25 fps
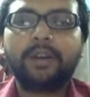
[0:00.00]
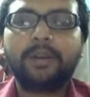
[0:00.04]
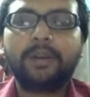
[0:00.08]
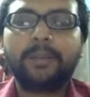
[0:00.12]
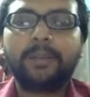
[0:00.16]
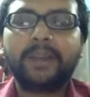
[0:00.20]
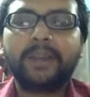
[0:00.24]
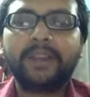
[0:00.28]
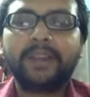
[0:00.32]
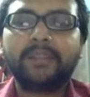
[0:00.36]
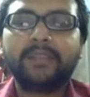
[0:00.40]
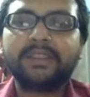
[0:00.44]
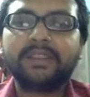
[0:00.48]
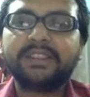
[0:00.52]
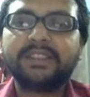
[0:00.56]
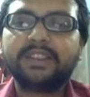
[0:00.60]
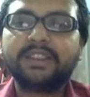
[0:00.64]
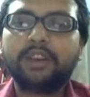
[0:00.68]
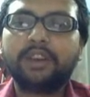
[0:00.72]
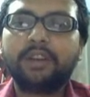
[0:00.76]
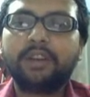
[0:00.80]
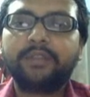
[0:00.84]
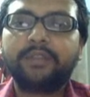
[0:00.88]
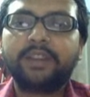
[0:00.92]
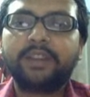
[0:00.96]
privacy
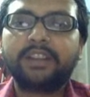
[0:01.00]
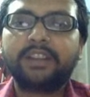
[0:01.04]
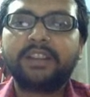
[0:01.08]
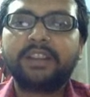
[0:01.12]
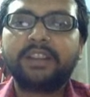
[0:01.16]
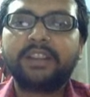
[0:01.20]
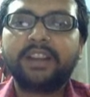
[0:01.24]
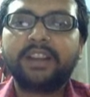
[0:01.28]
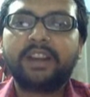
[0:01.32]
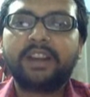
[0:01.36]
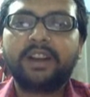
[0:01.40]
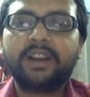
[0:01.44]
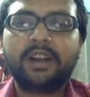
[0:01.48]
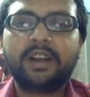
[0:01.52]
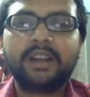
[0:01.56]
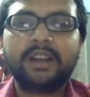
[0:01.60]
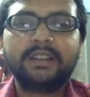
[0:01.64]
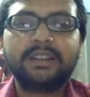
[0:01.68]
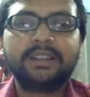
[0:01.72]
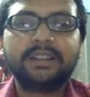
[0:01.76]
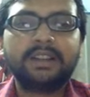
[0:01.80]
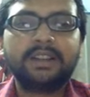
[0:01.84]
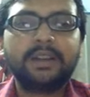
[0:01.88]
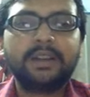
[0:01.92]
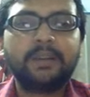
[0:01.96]
of
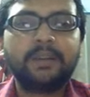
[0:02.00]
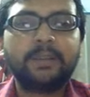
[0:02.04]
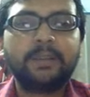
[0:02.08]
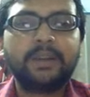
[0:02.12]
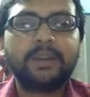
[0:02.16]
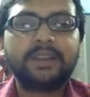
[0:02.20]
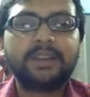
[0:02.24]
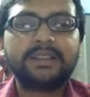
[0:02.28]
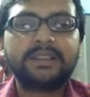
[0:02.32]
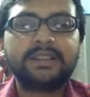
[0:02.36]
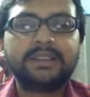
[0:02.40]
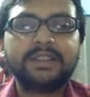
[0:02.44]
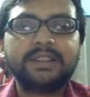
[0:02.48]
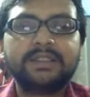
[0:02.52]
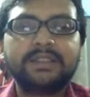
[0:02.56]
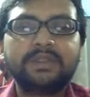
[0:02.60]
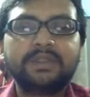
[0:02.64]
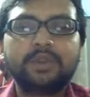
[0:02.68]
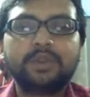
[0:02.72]
other persons.